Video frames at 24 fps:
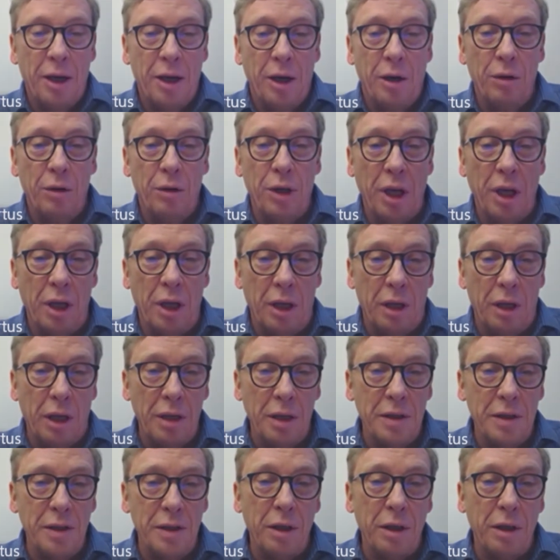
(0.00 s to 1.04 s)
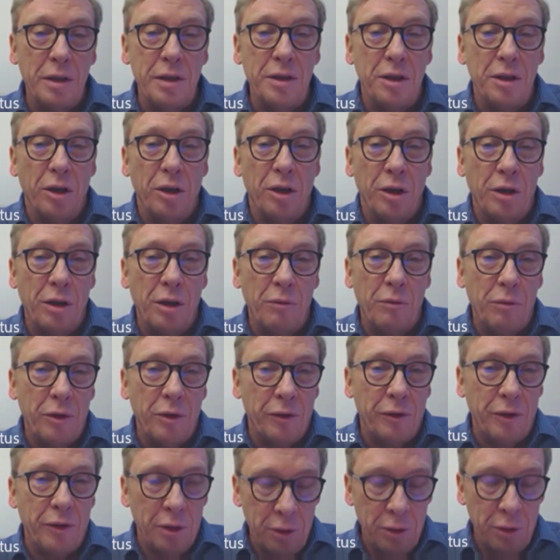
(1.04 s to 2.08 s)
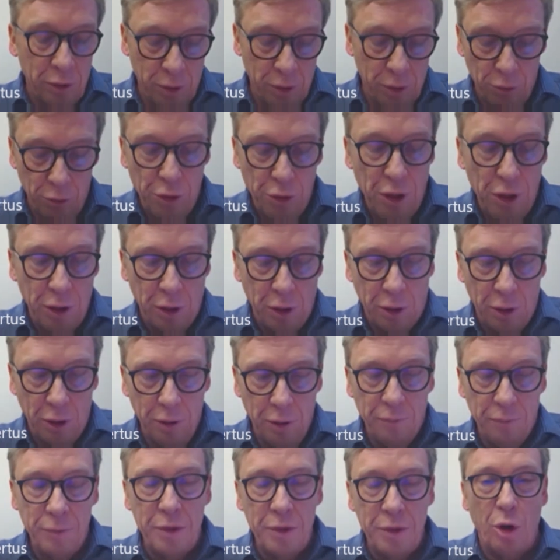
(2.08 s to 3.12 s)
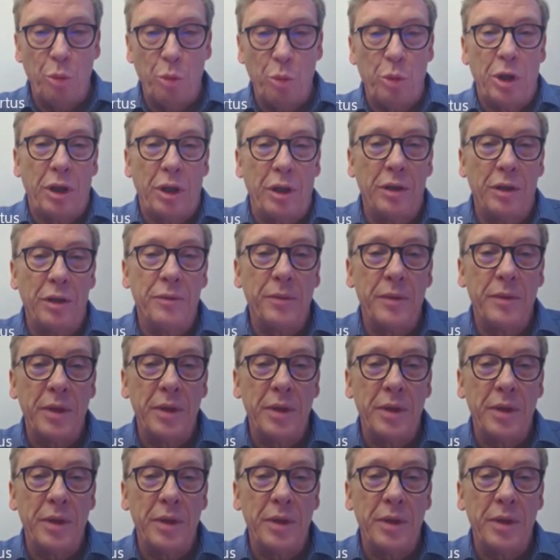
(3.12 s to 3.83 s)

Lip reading: Okay, let's get started with the real topic.